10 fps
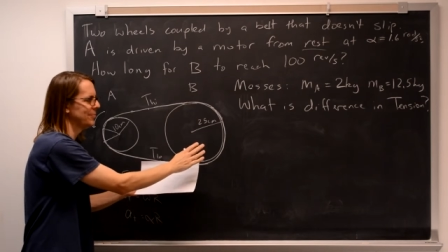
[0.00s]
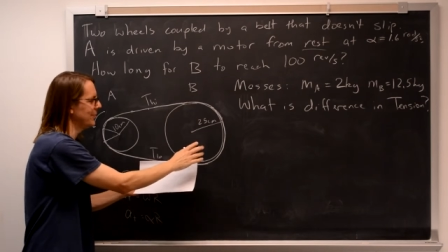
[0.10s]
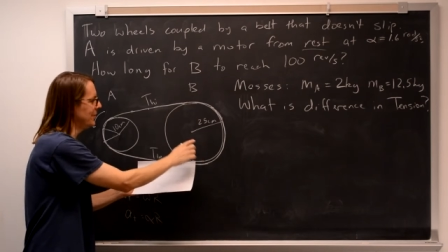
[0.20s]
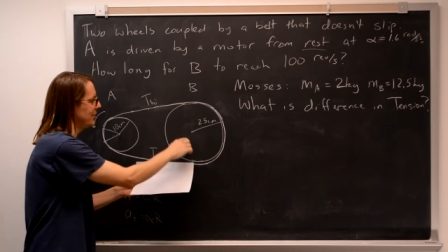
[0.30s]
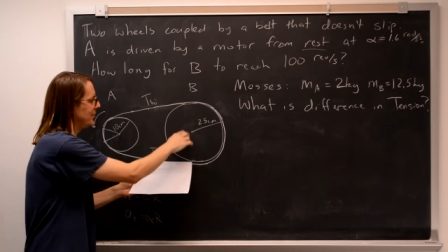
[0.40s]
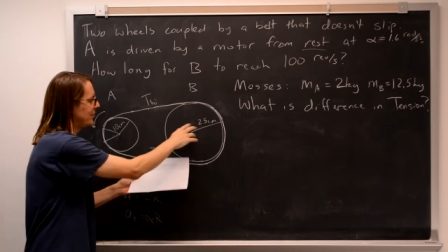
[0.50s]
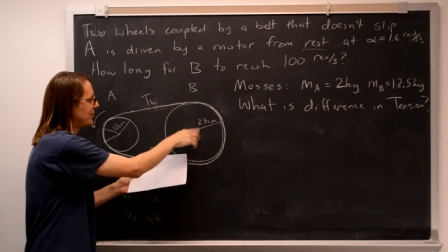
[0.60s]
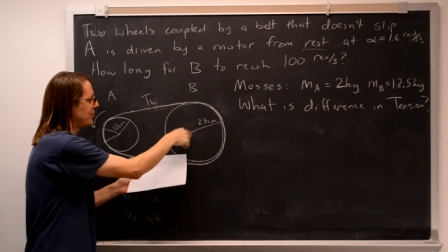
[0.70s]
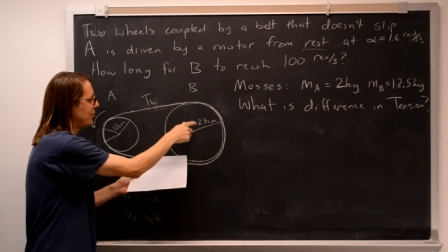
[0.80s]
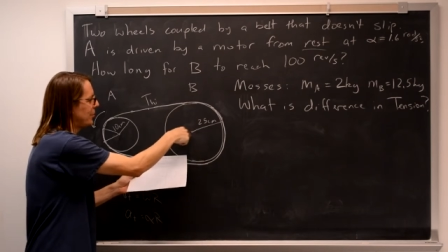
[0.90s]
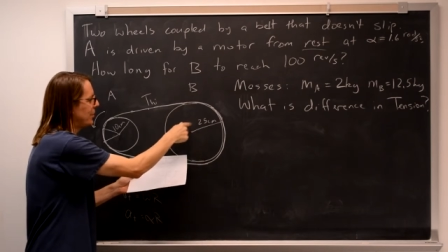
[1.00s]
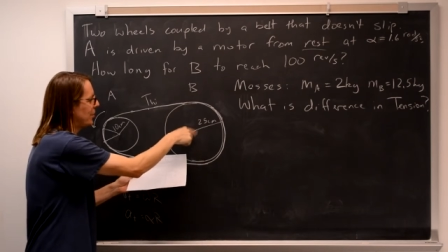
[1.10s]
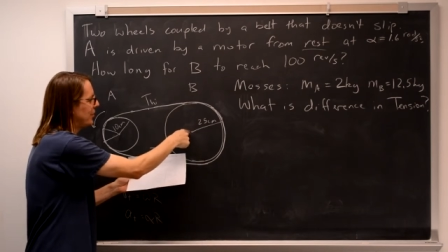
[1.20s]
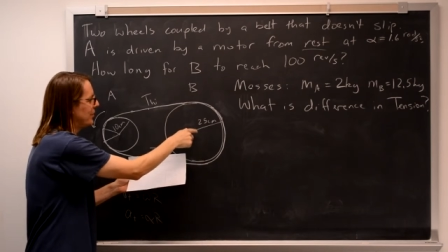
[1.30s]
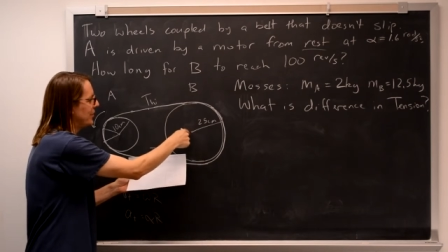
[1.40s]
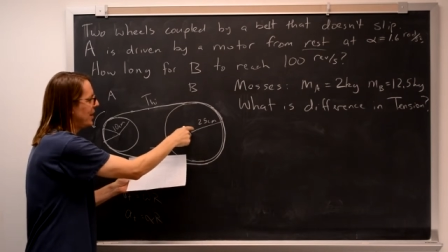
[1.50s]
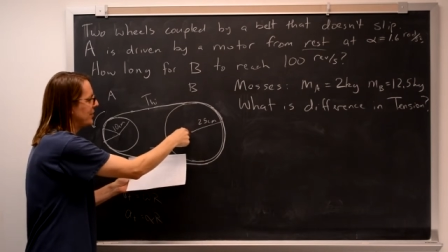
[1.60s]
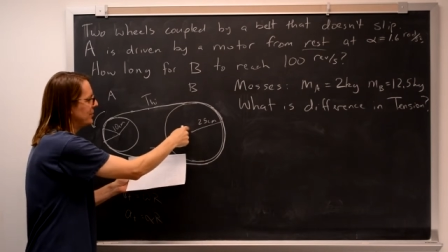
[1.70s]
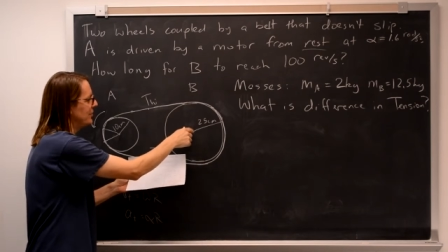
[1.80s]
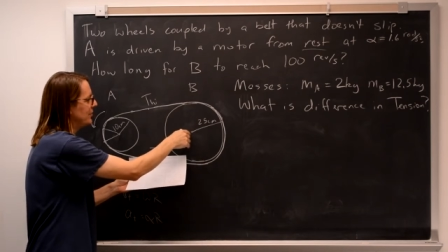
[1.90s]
It's just turning on this axis,